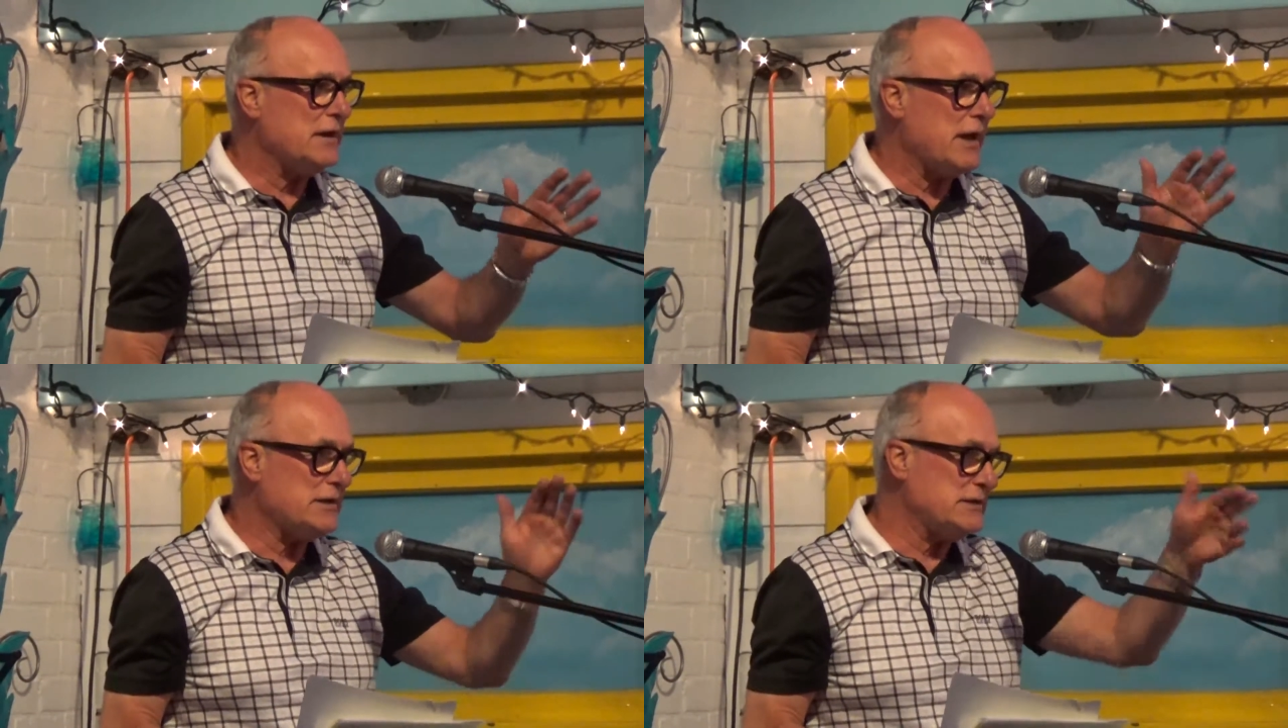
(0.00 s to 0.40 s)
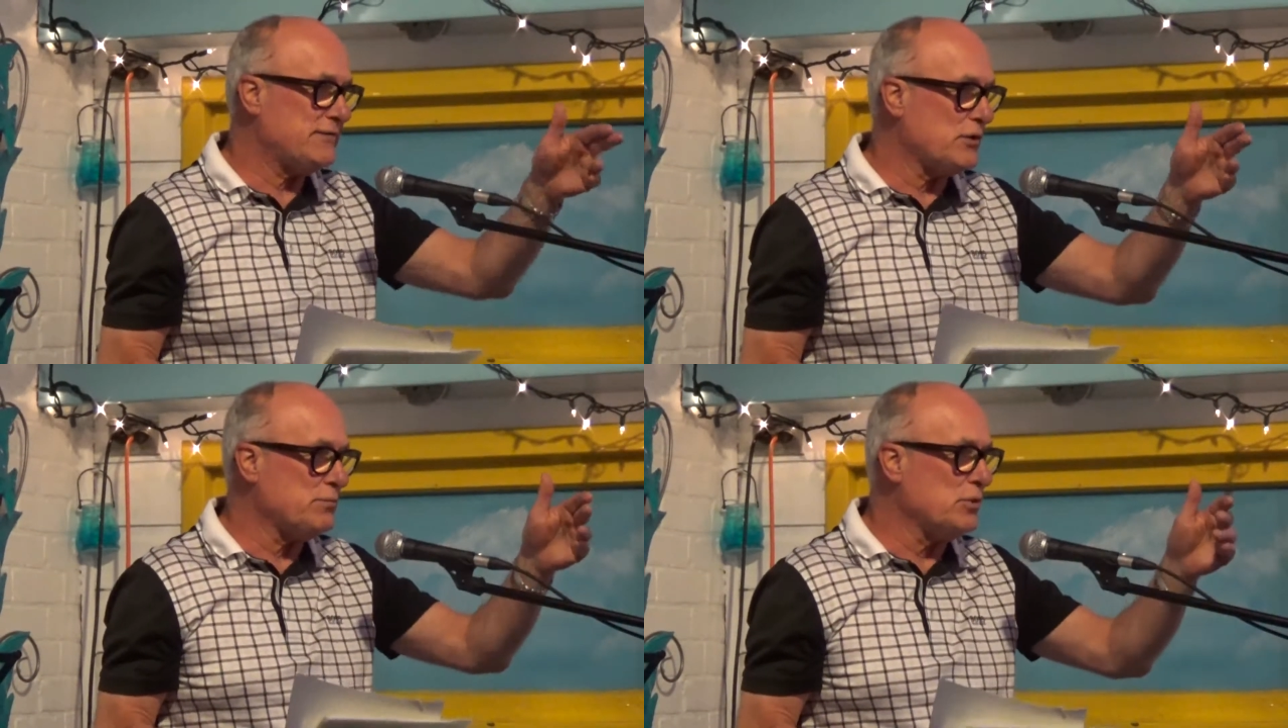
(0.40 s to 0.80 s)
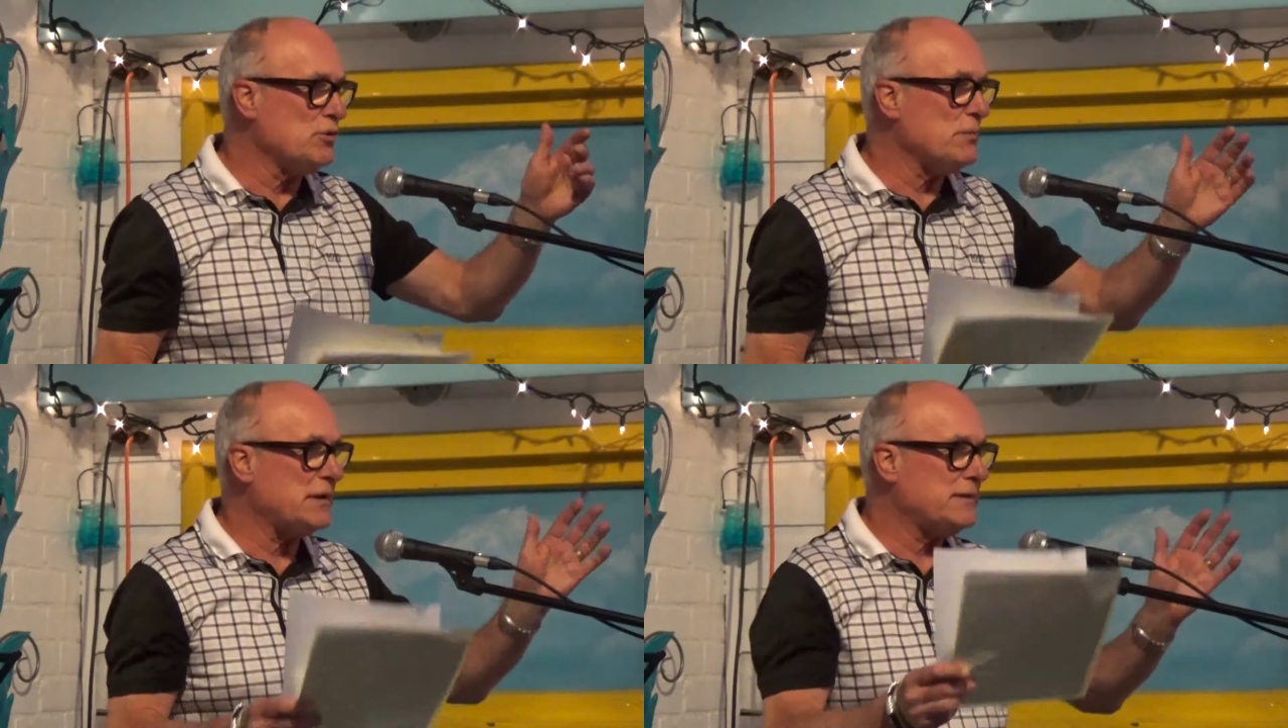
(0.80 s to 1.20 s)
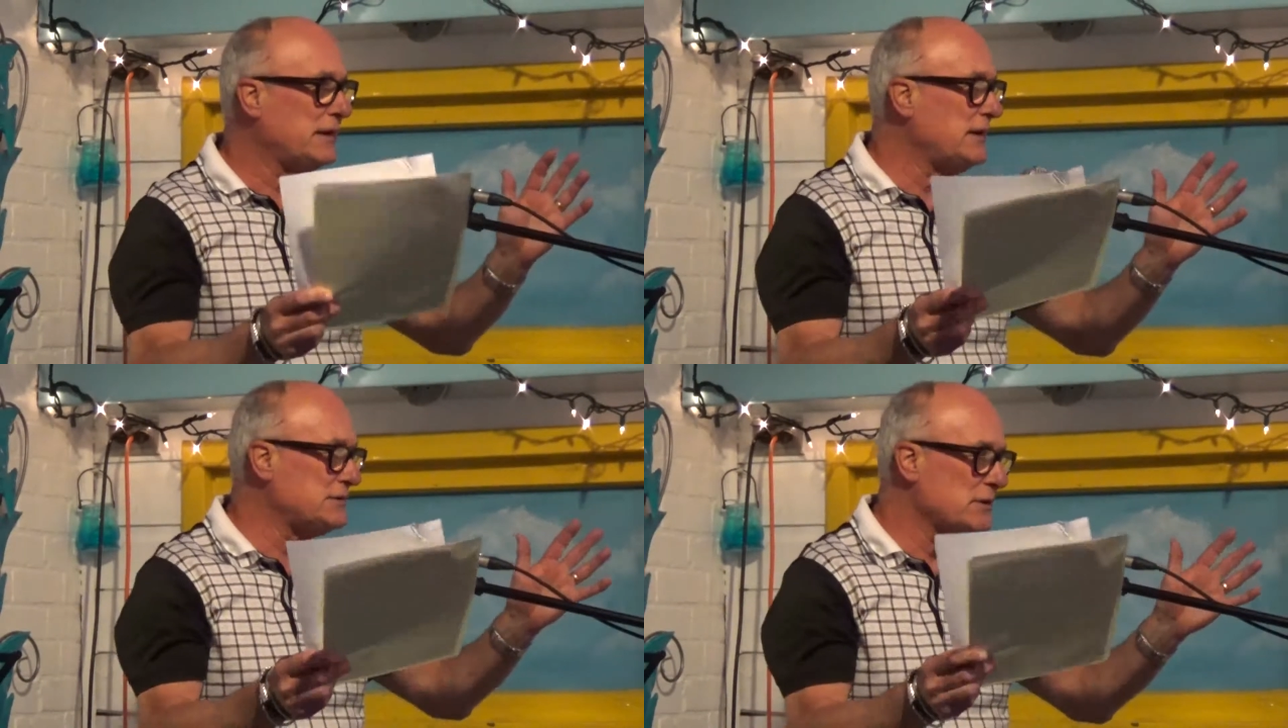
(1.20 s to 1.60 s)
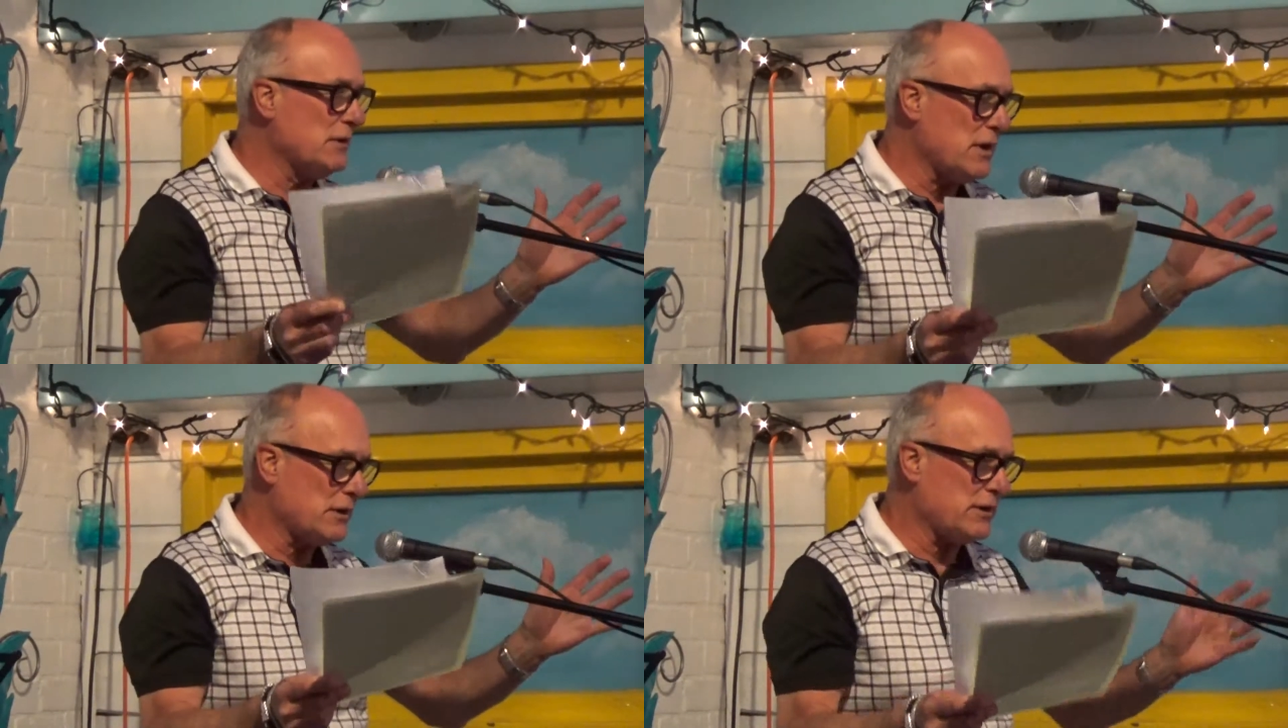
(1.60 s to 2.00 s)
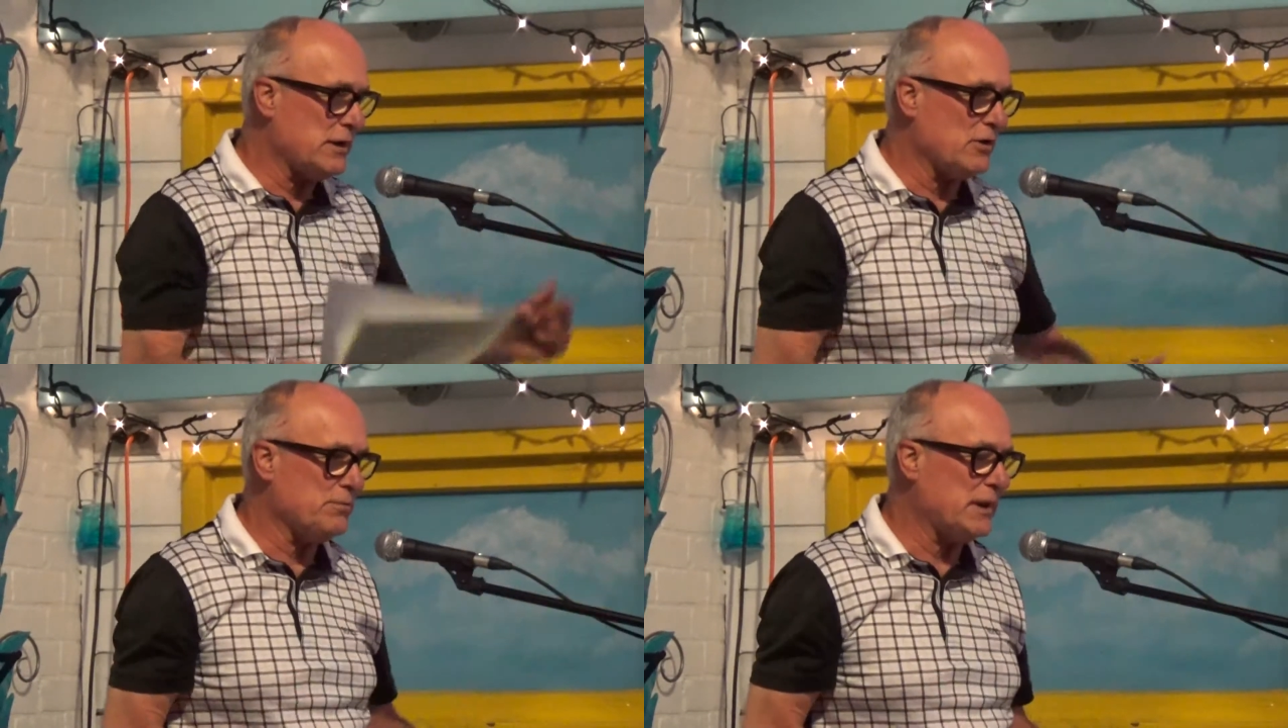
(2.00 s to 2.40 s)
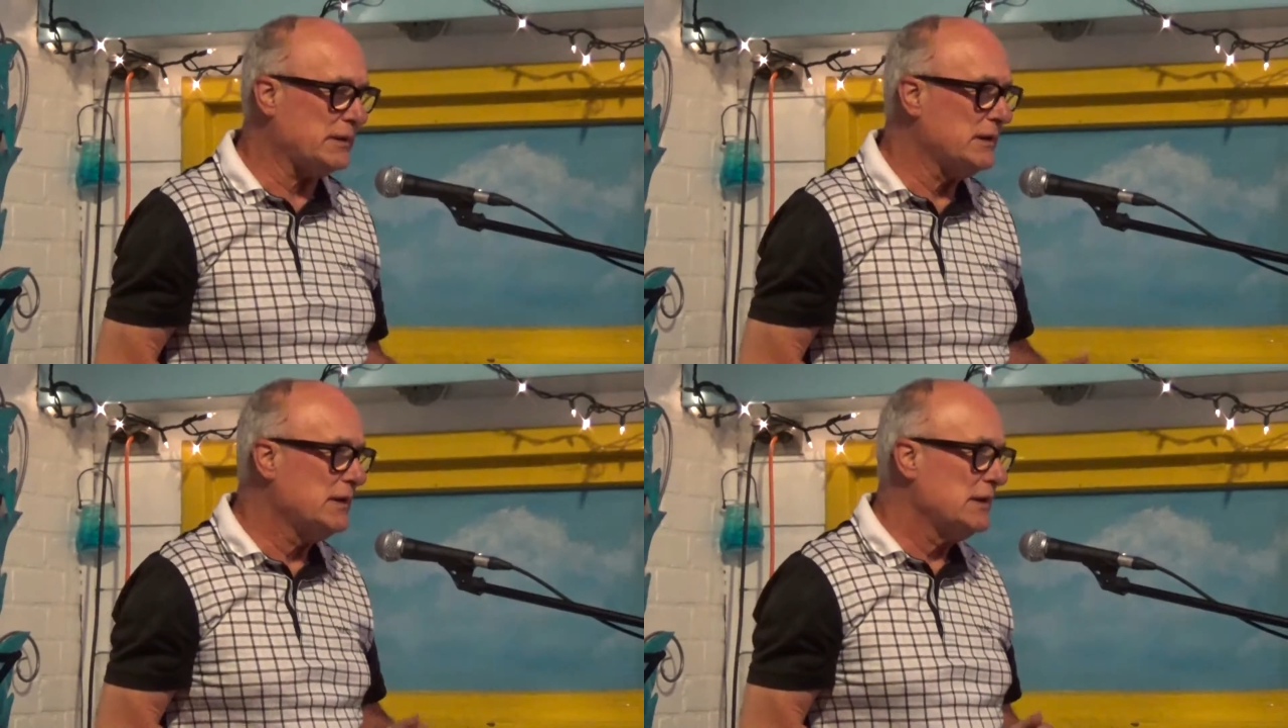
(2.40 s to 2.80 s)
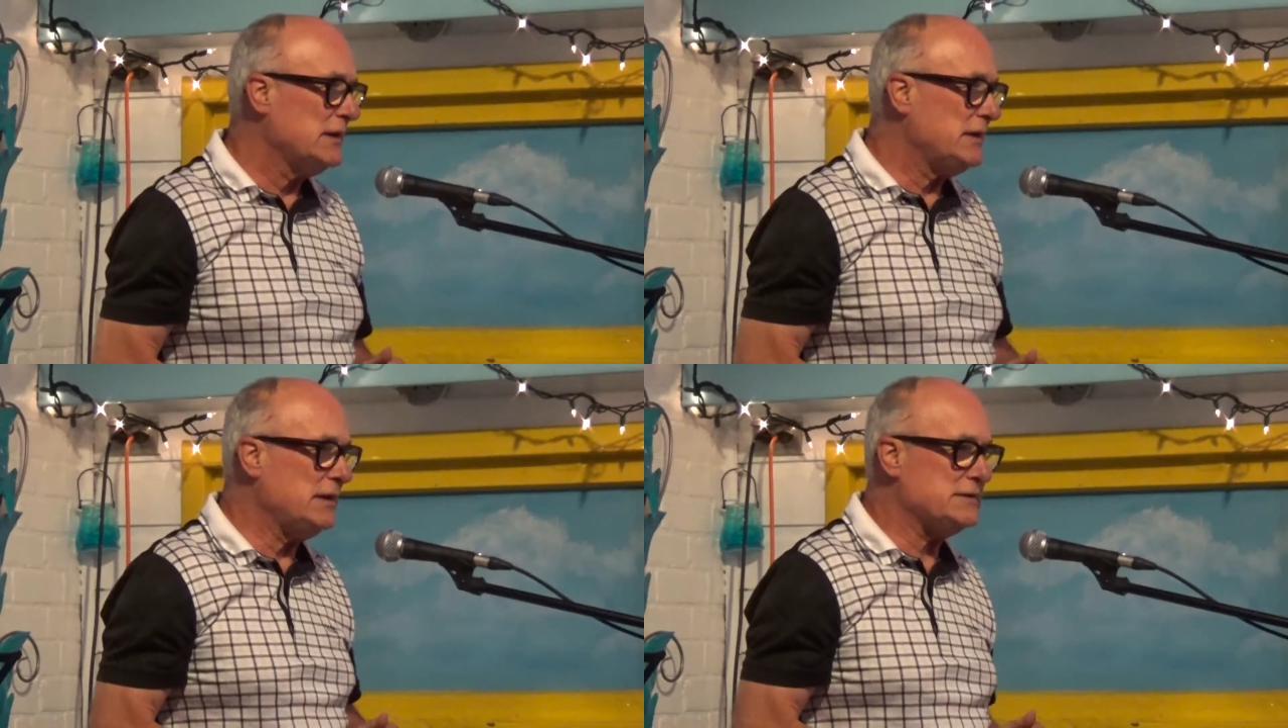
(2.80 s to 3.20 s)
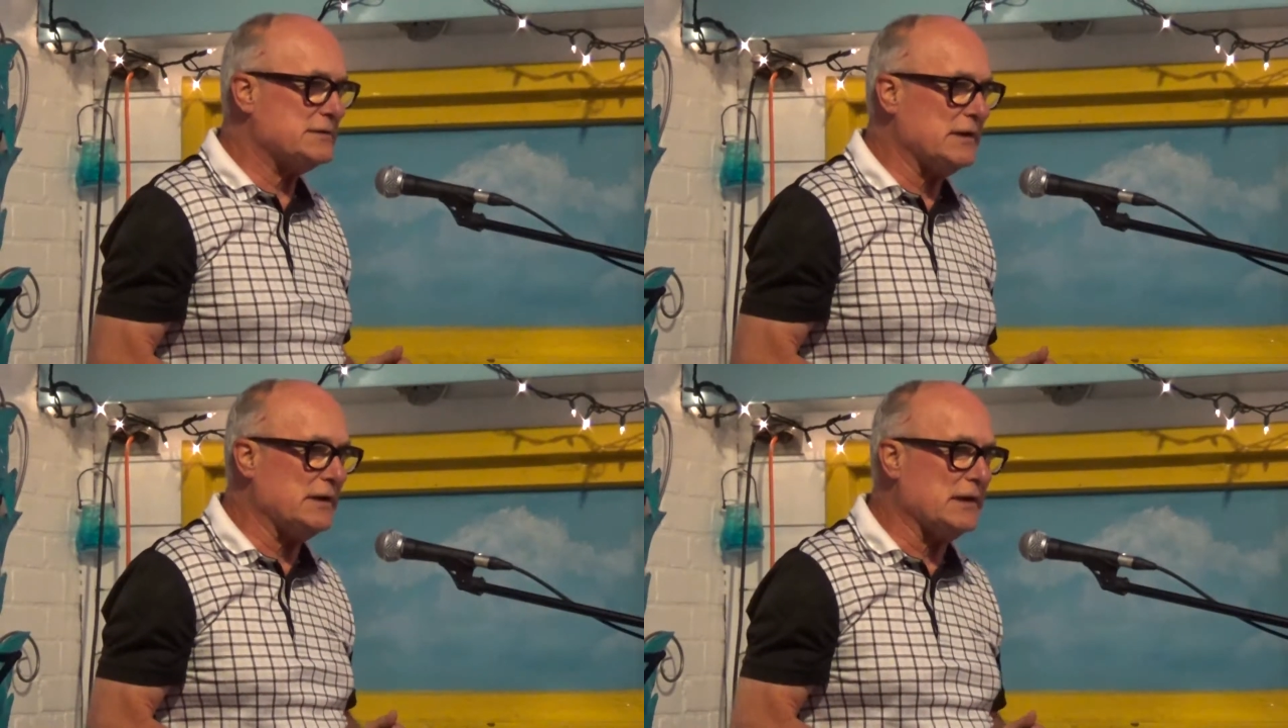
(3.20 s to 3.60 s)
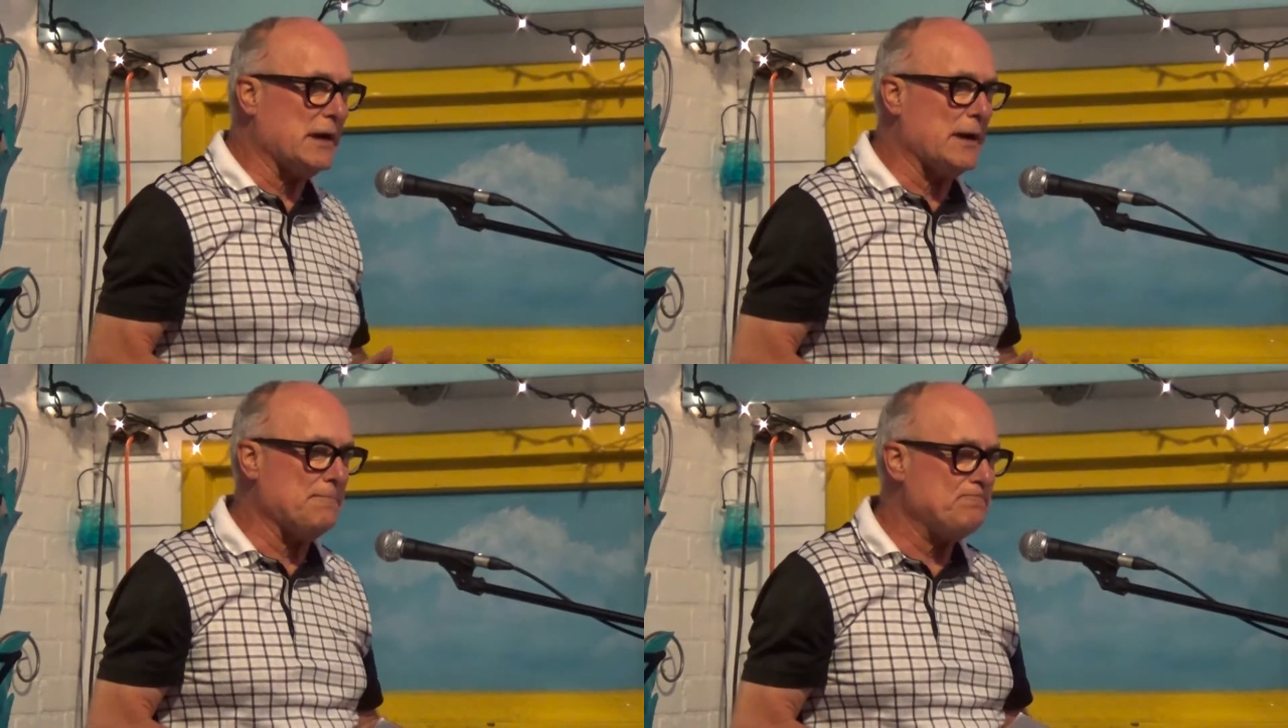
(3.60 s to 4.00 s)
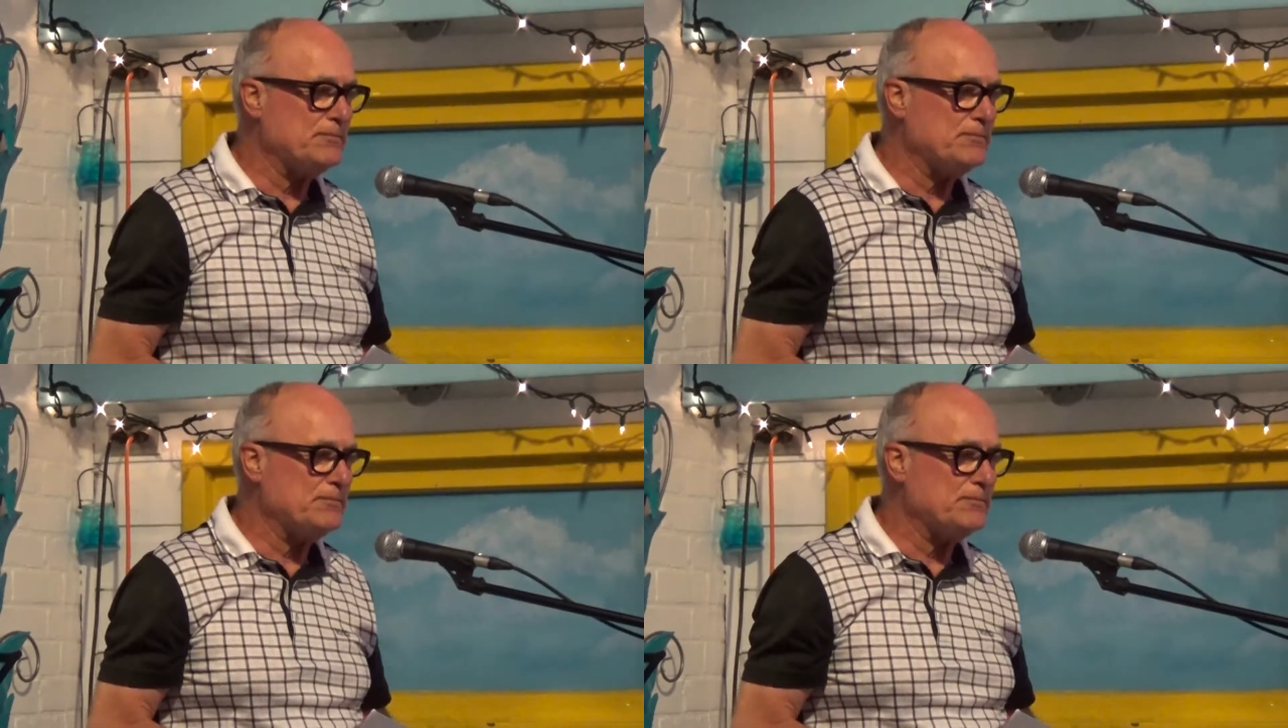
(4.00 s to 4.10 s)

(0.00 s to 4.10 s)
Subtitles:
Andy Verboom, I think he's no longer here, but he's the